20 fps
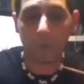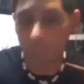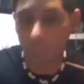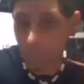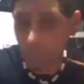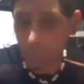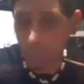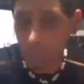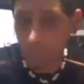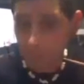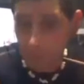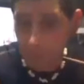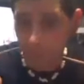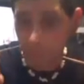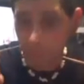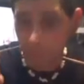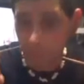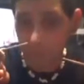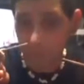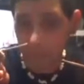Something
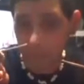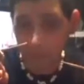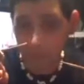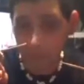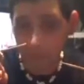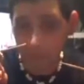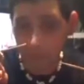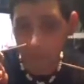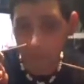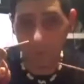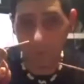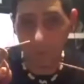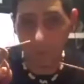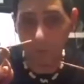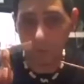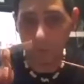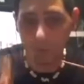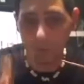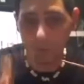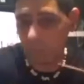like this, right?
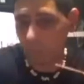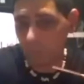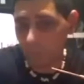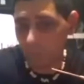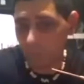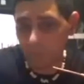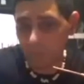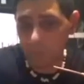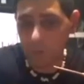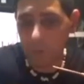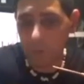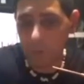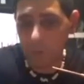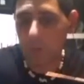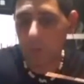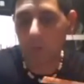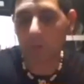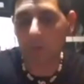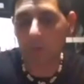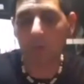So
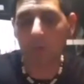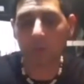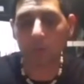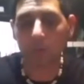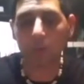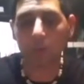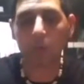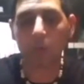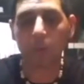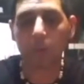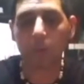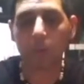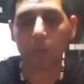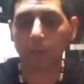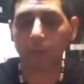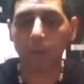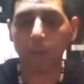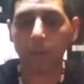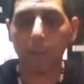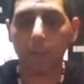it doesn't really
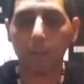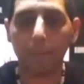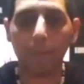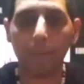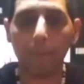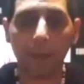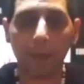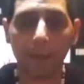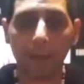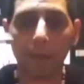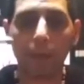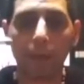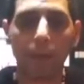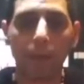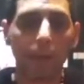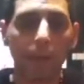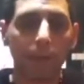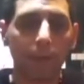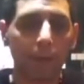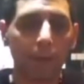matter, but I'm
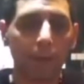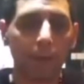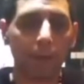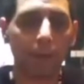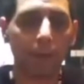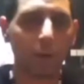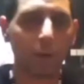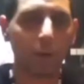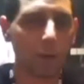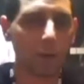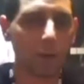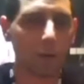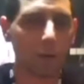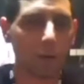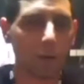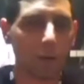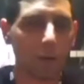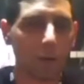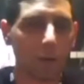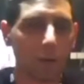gonna go with the flow,
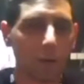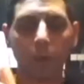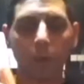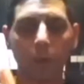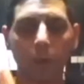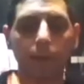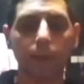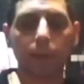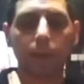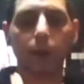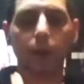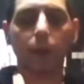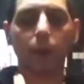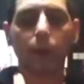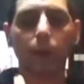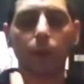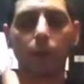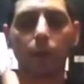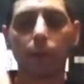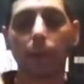all right? I'm gonna go with
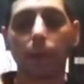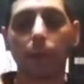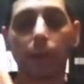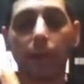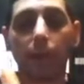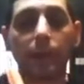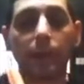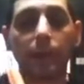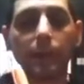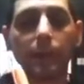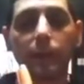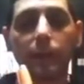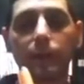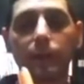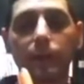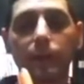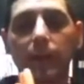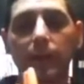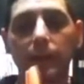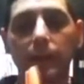what my brain tells me
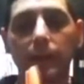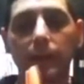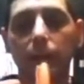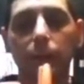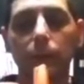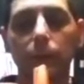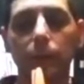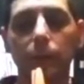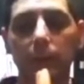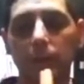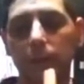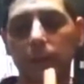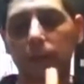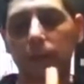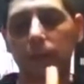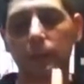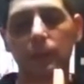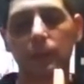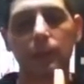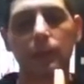I can do because this
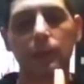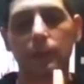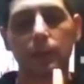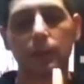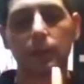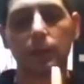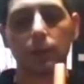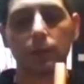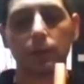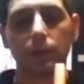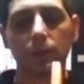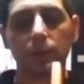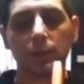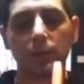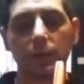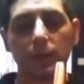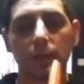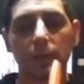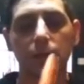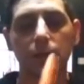is,
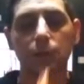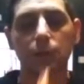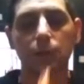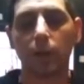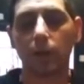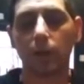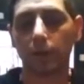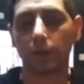6-inch wire.